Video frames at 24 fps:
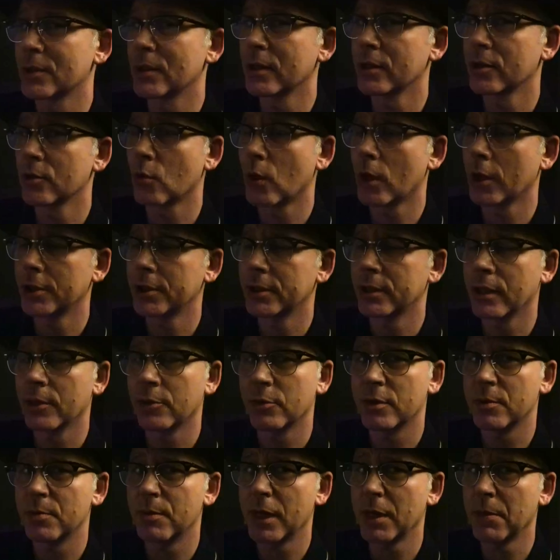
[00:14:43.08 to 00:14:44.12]
this watch that
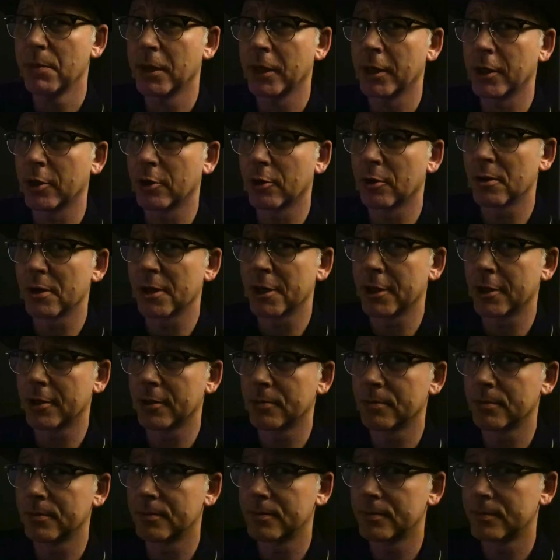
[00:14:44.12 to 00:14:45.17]
was beeping earlier.
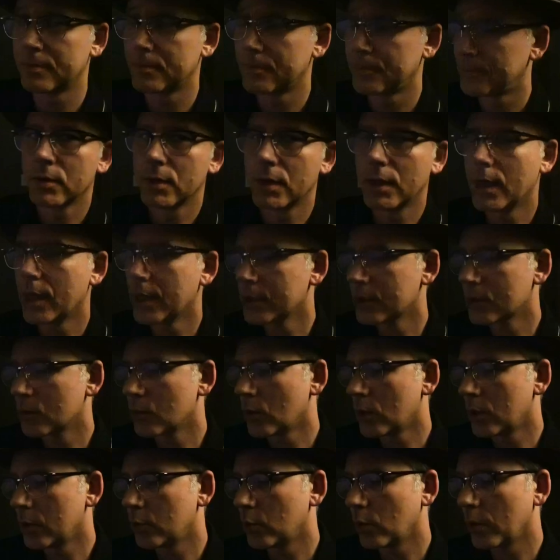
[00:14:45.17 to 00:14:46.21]
The next
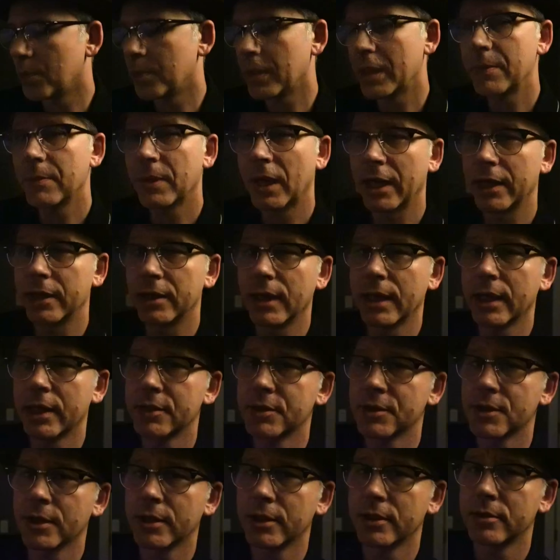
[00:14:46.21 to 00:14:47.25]
one would be my
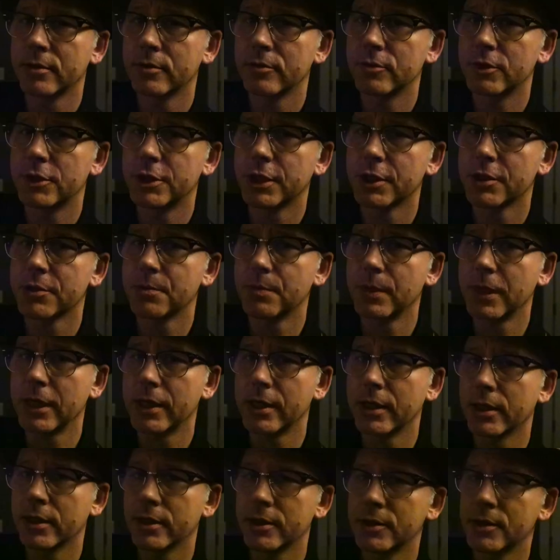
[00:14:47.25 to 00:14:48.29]
Nixon, just
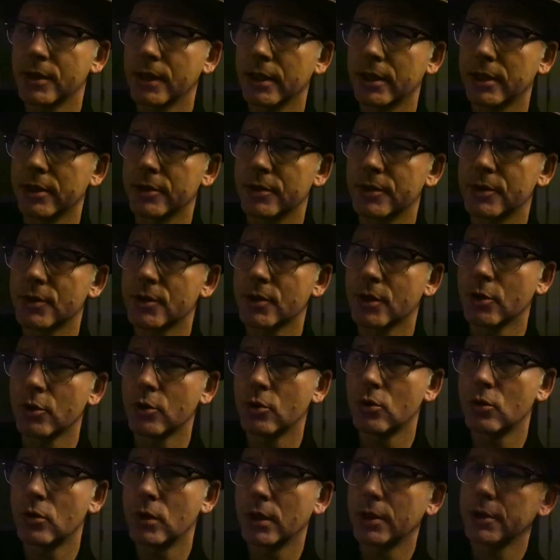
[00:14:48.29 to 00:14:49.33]
because it is
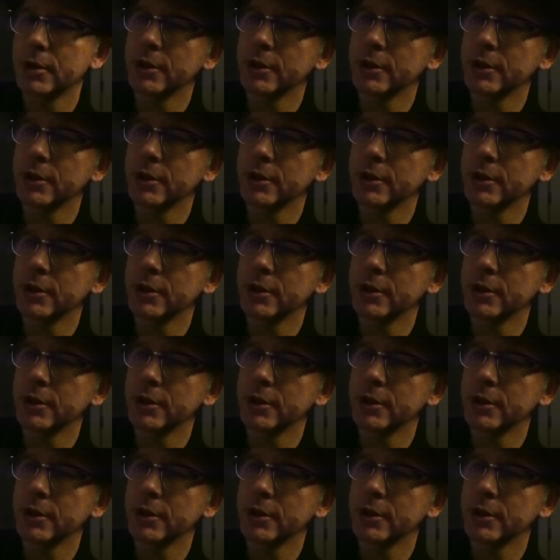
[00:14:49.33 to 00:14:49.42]
so